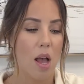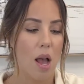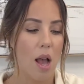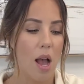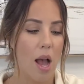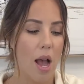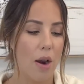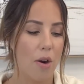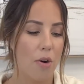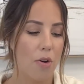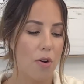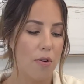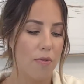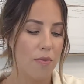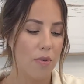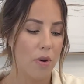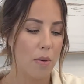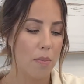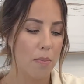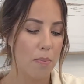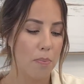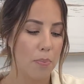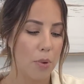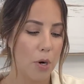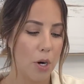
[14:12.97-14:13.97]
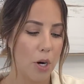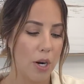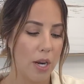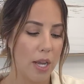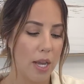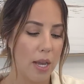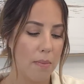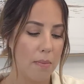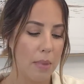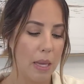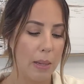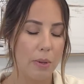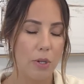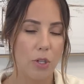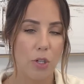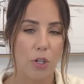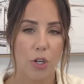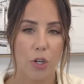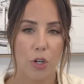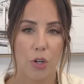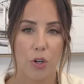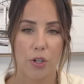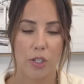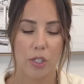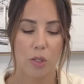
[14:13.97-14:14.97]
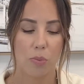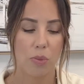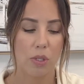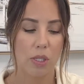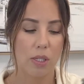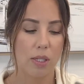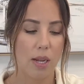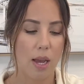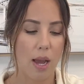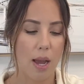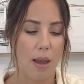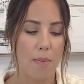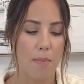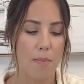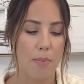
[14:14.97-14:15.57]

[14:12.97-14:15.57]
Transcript: I don't know if I'll burn it, maybe during Christmas time,